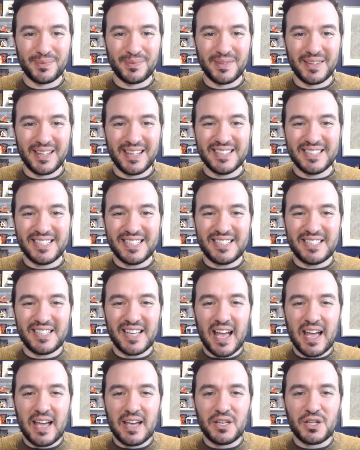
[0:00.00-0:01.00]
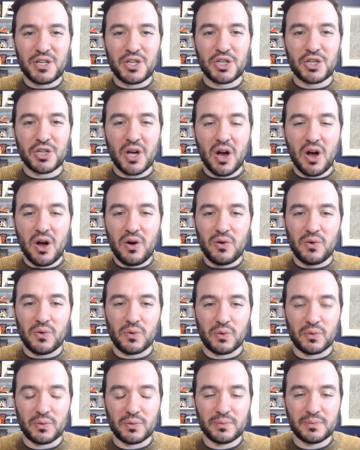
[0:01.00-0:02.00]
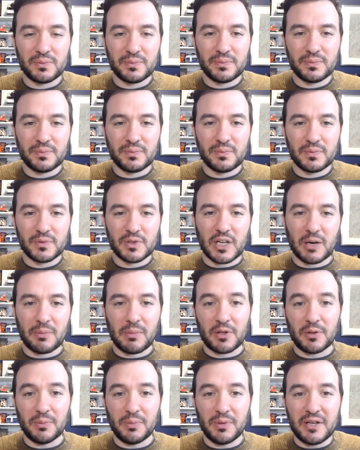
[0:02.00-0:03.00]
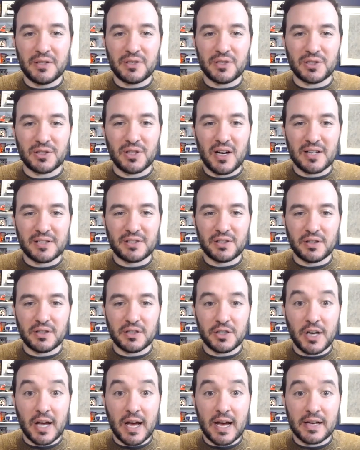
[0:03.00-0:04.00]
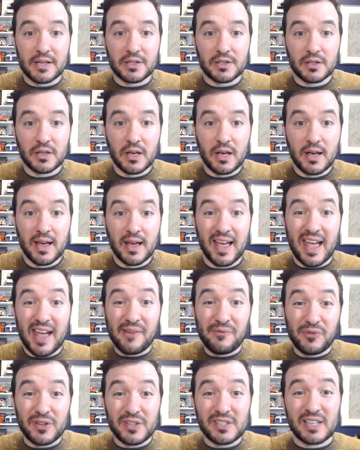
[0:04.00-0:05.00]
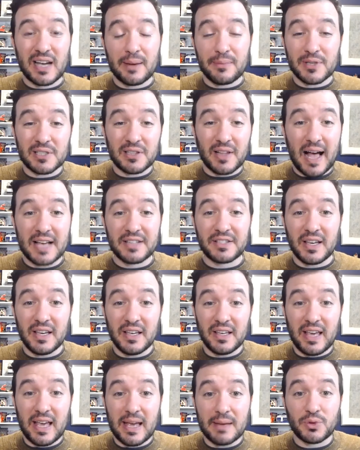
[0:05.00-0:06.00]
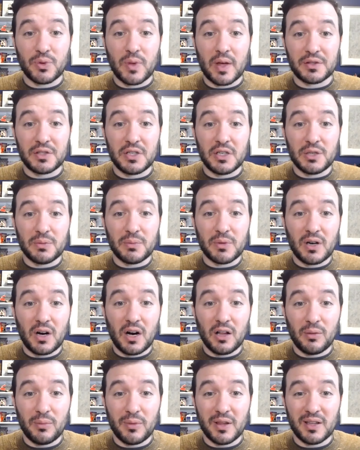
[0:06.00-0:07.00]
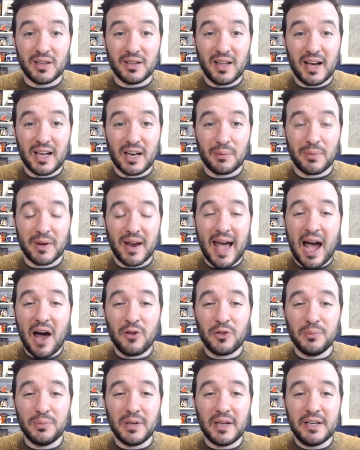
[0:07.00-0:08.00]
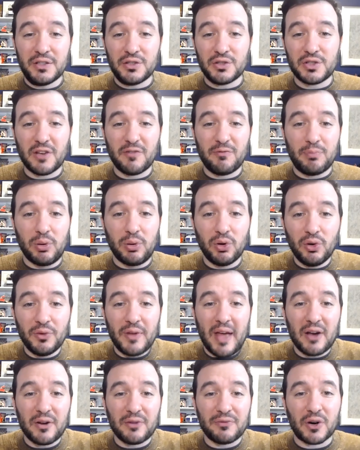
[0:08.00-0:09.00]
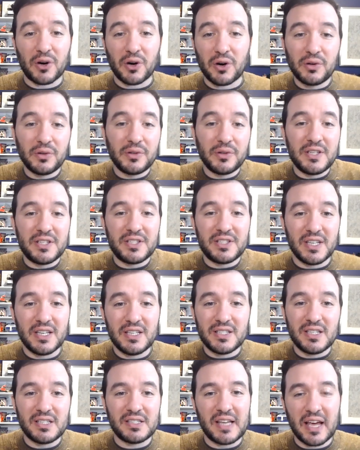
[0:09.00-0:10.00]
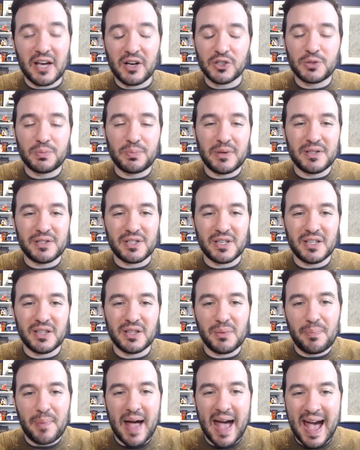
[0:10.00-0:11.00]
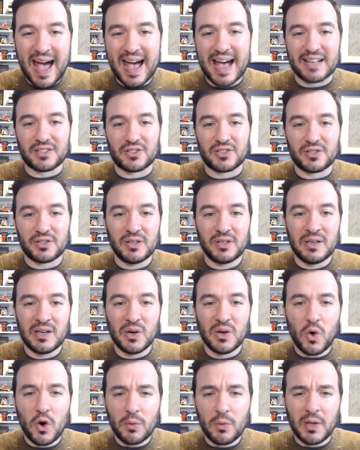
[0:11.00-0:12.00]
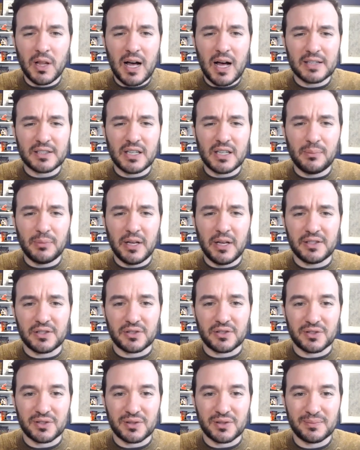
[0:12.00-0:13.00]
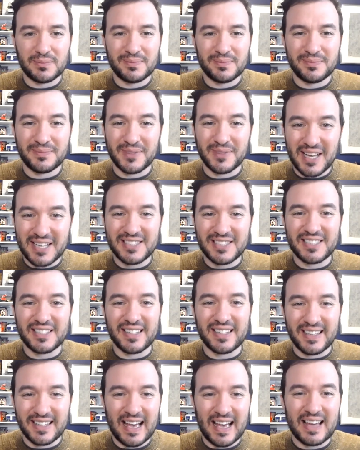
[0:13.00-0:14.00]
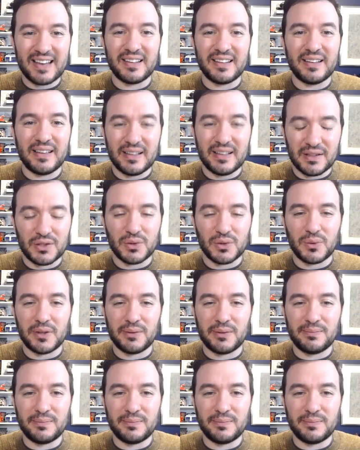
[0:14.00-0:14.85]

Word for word: In today's show, talk about the Blazers' loss to the Jazz, Anfernee Simons' last eight games without CJ McCollum in the lineup, and how the Blazers have pulled out of early season tailspins in the past. Welcome to Locked On Blazers. Let's get into it.